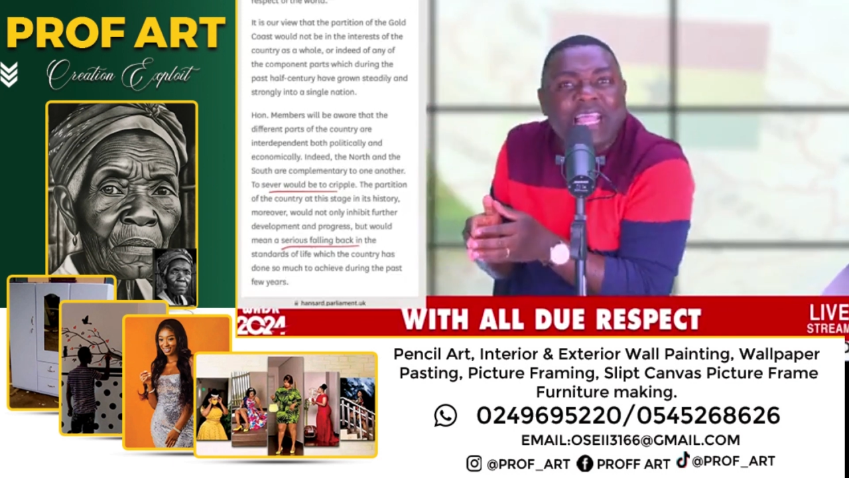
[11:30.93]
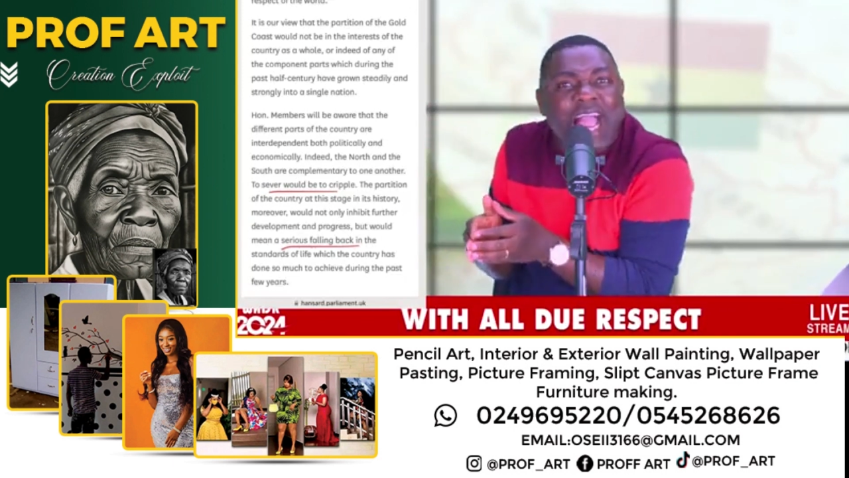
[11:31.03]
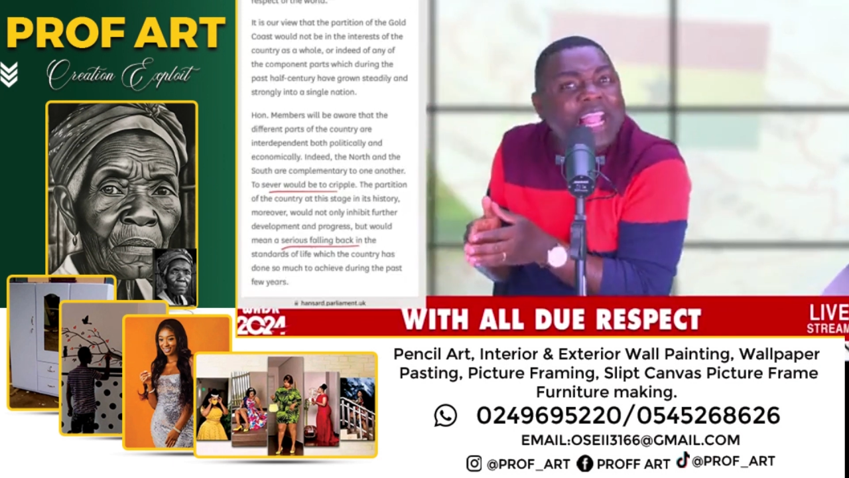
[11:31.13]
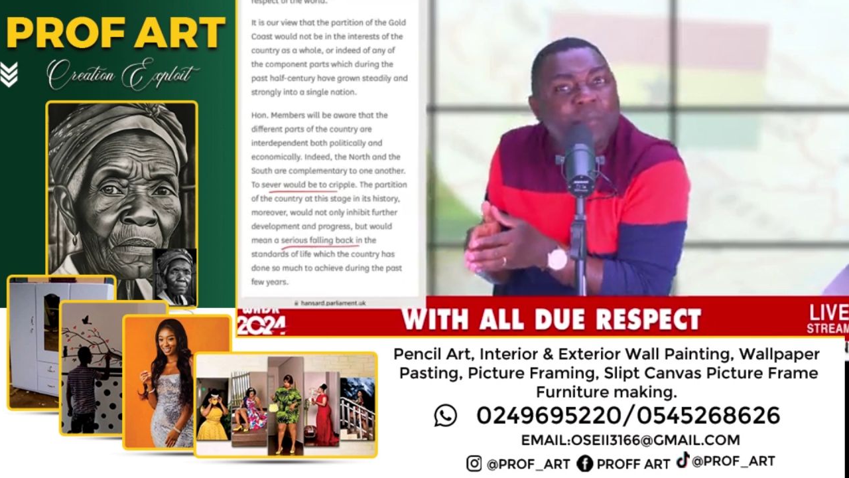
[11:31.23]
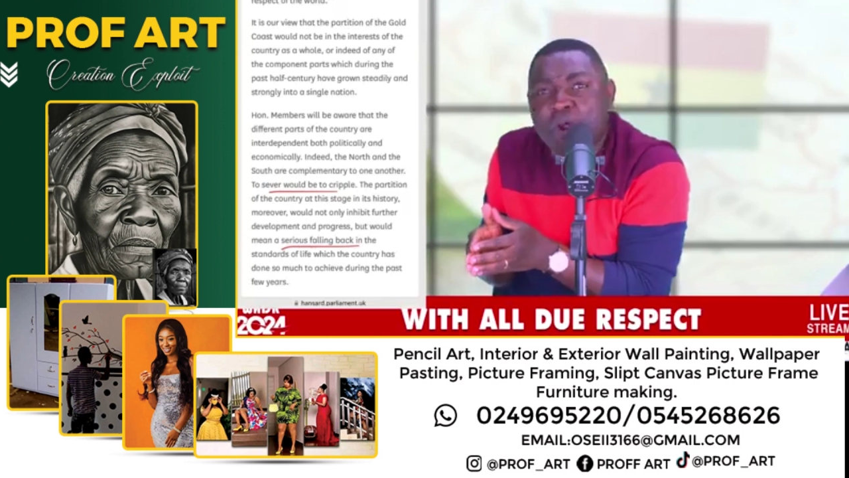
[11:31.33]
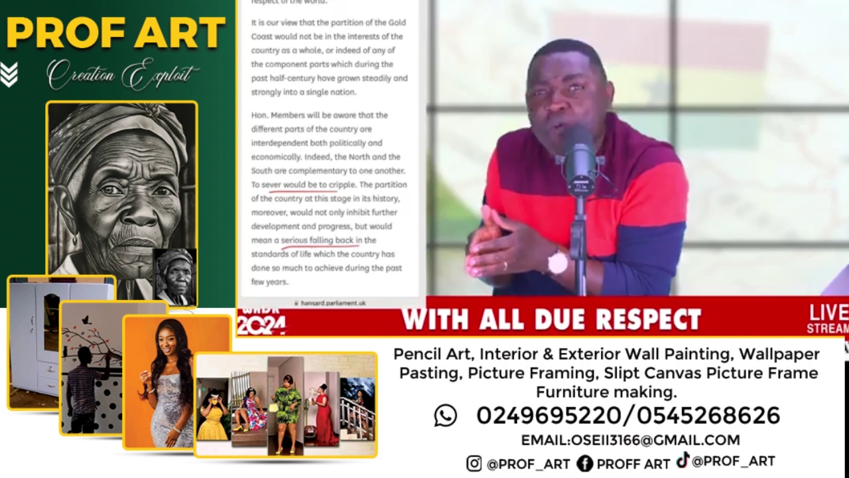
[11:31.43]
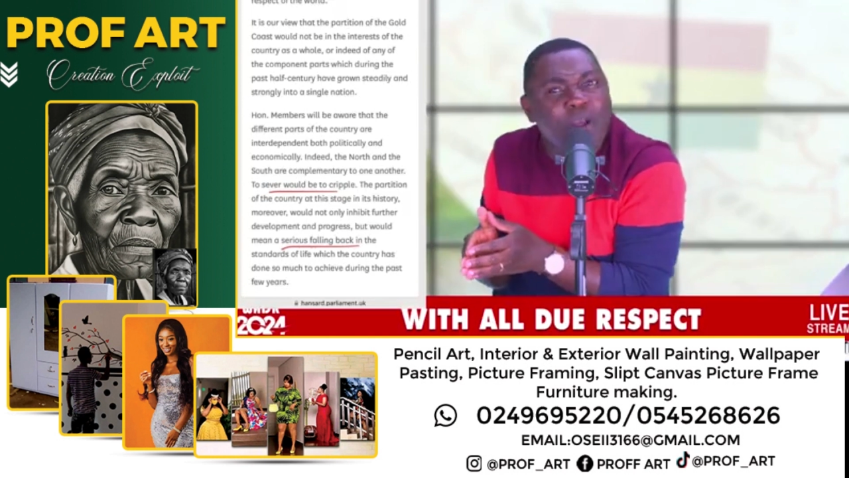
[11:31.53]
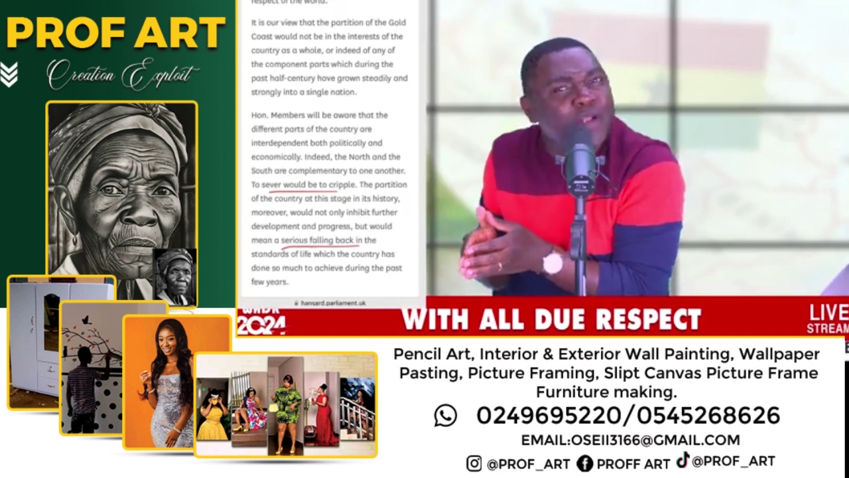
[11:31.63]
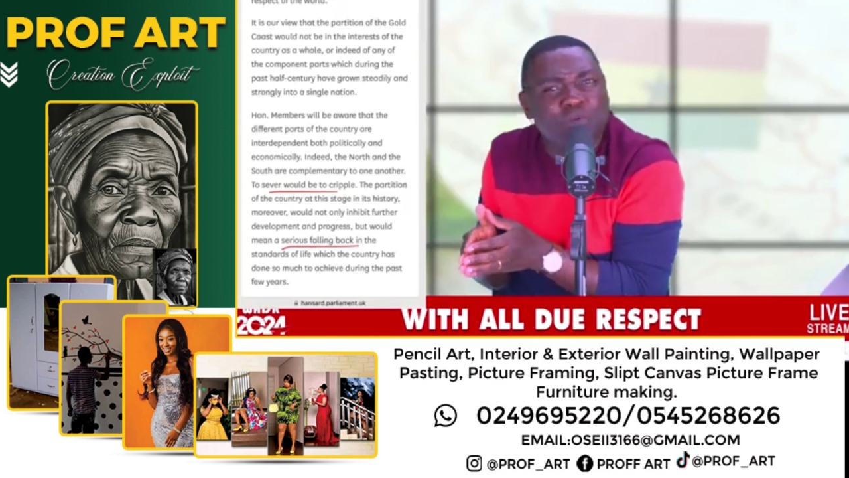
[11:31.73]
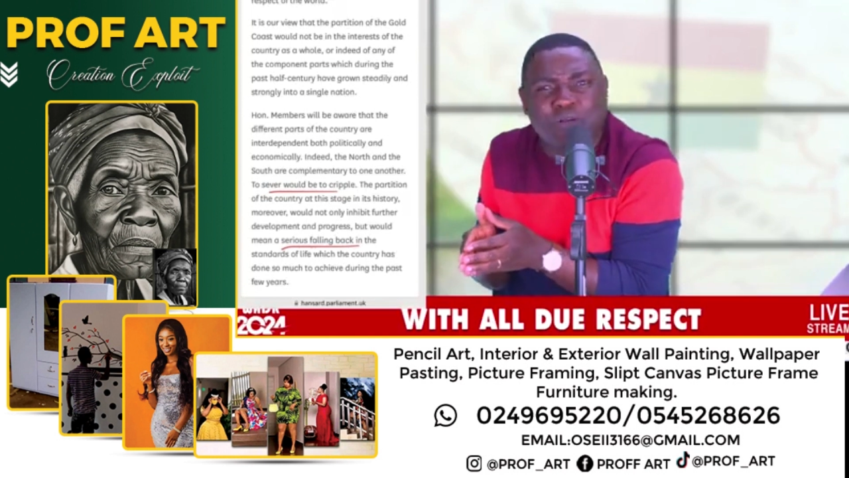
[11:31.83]
as a
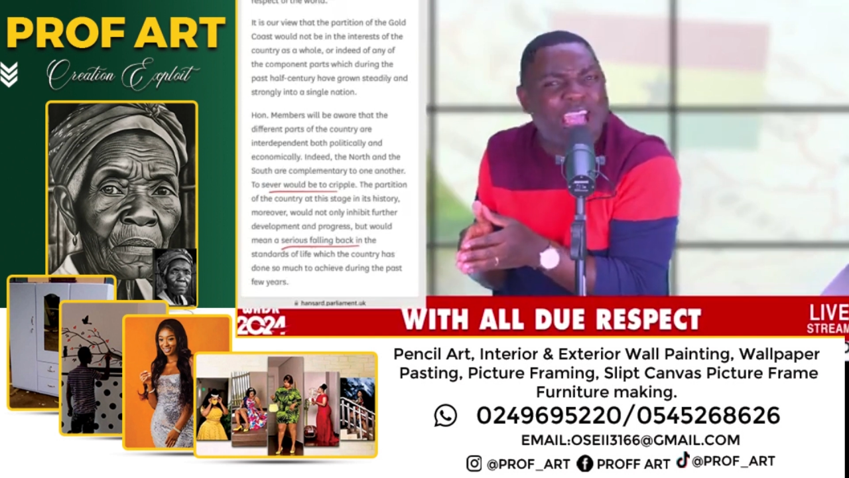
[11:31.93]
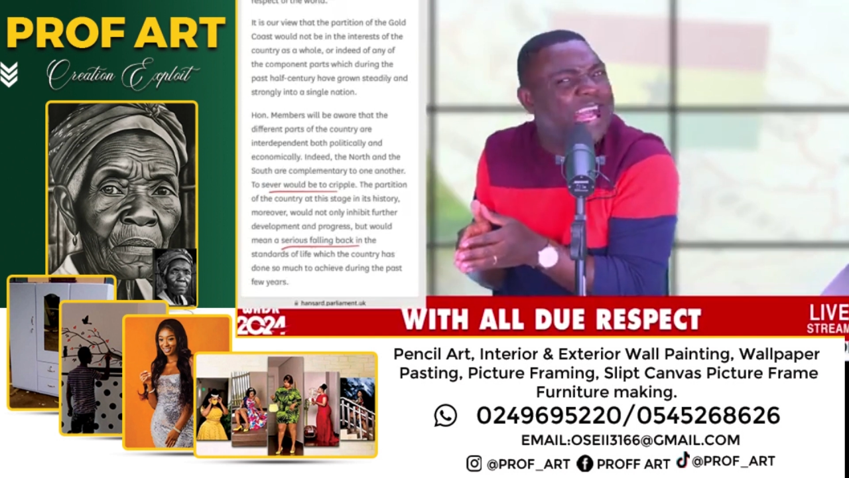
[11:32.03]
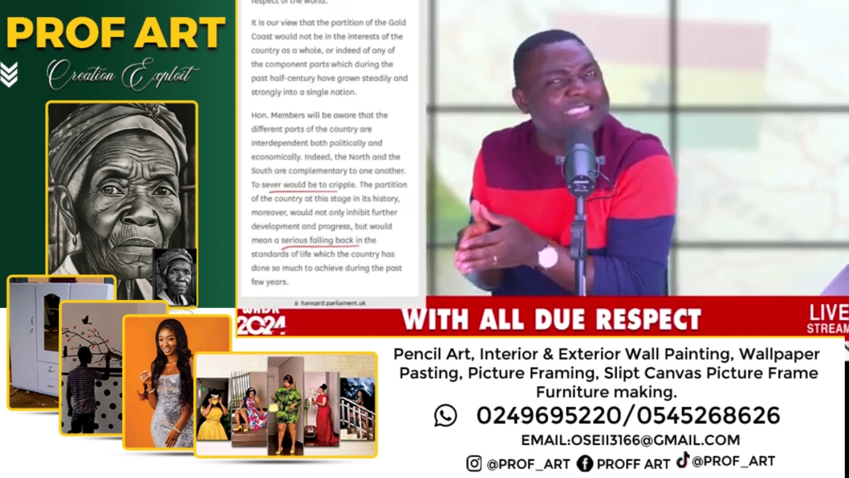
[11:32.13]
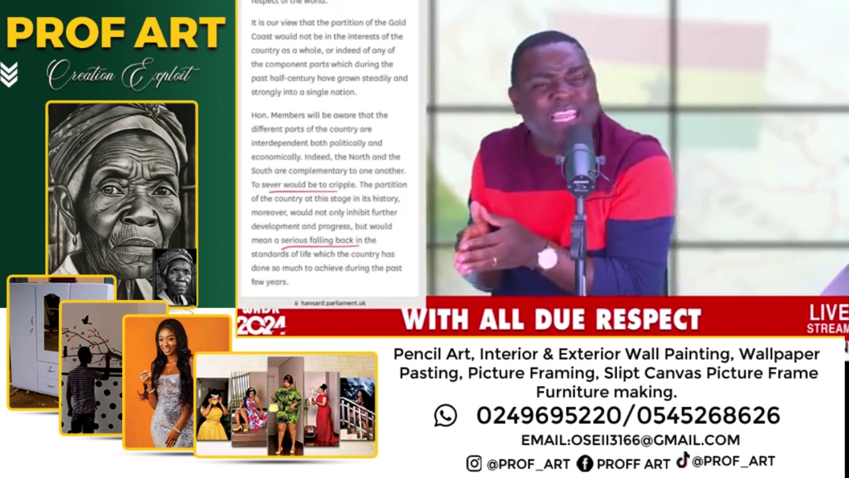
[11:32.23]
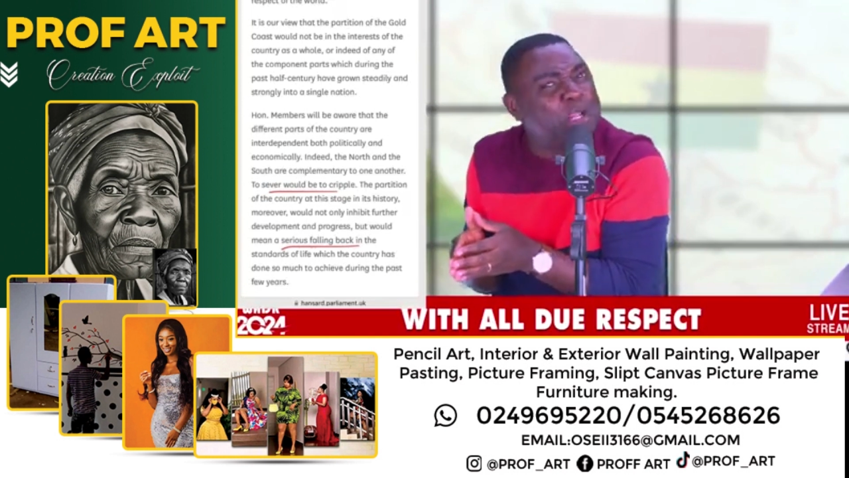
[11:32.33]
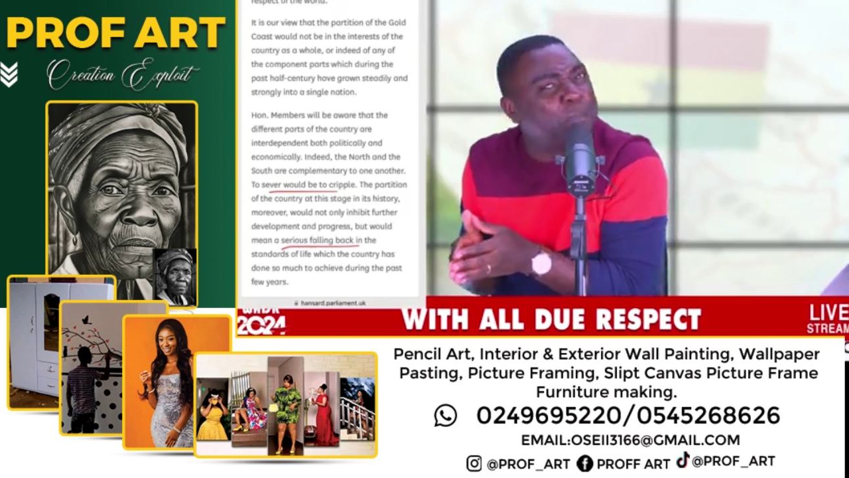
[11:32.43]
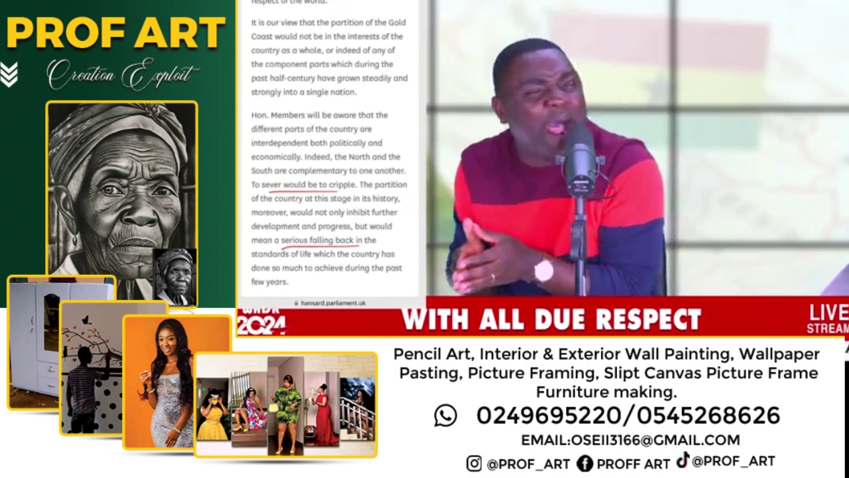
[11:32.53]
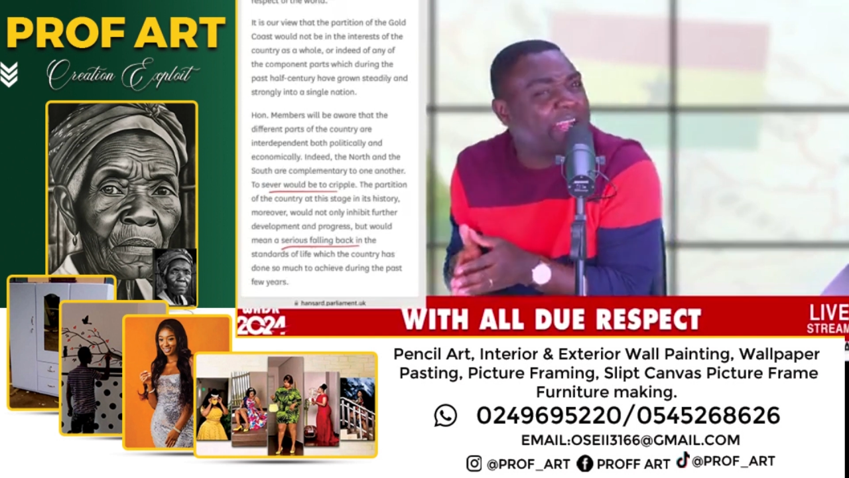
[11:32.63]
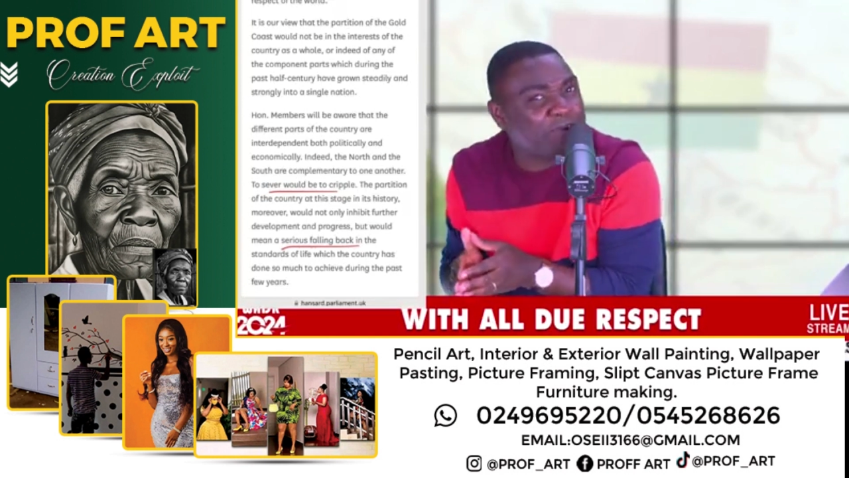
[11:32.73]
people, as one.